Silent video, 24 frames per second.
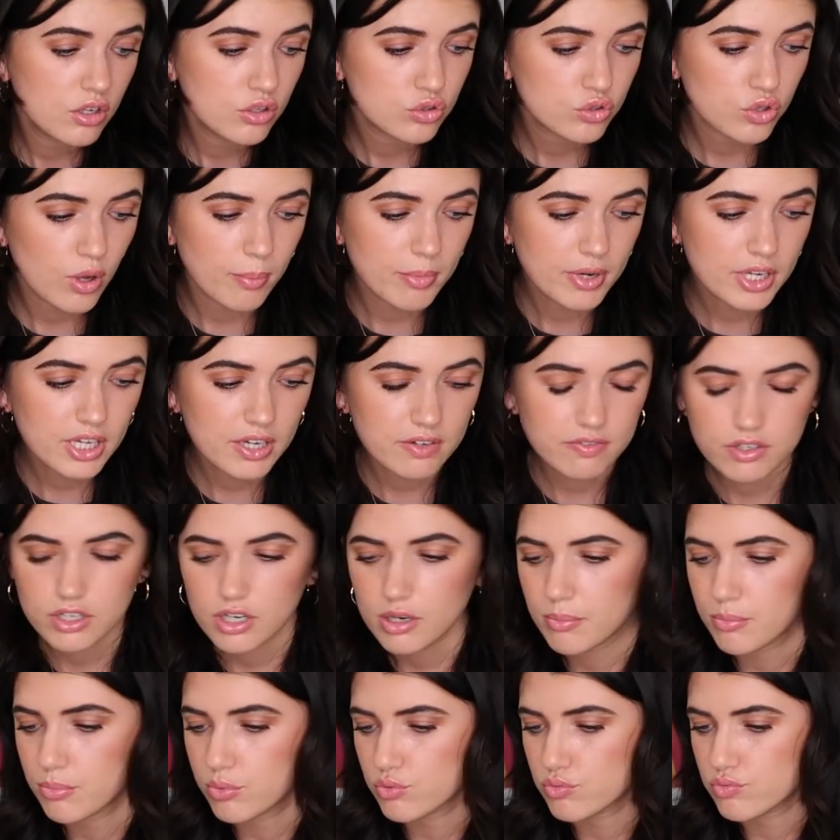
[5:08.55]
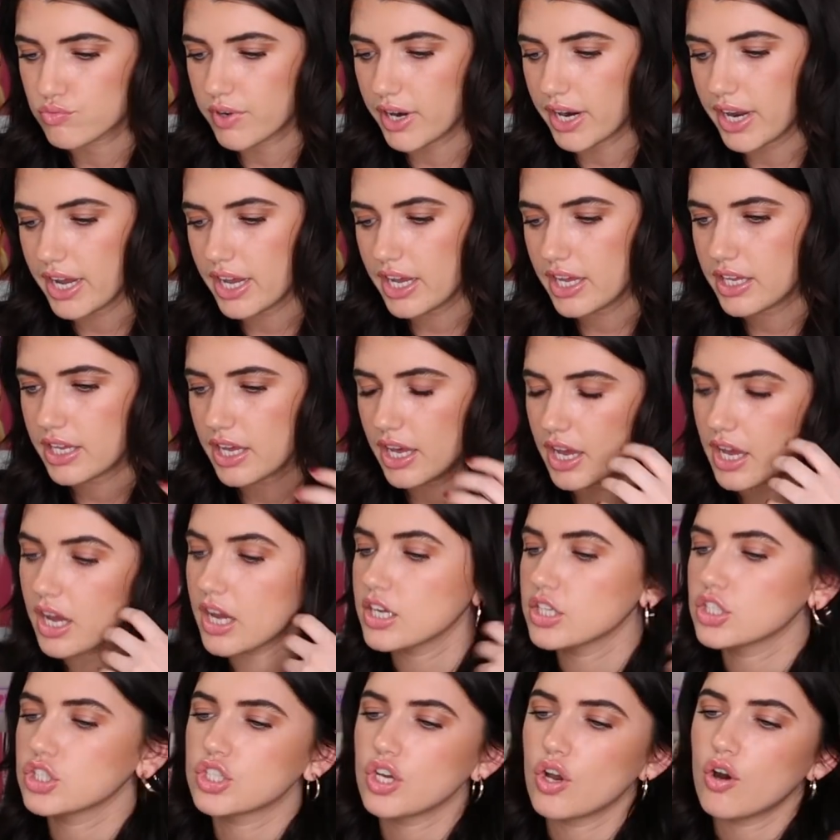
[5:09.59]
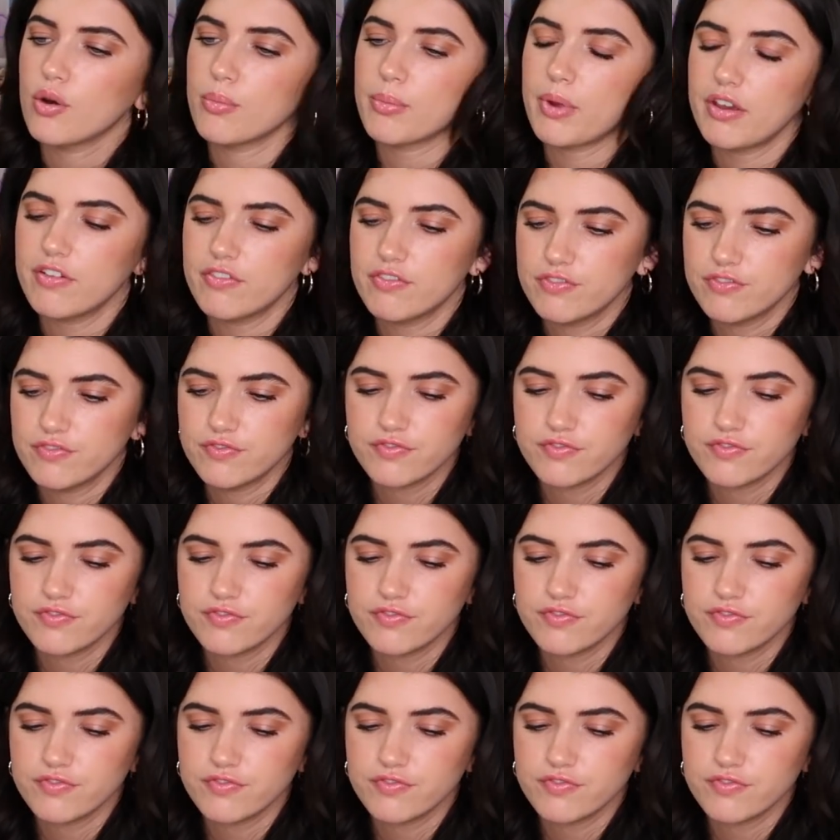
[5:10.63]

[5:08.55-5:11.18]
So I'm gonna give her a break and go on my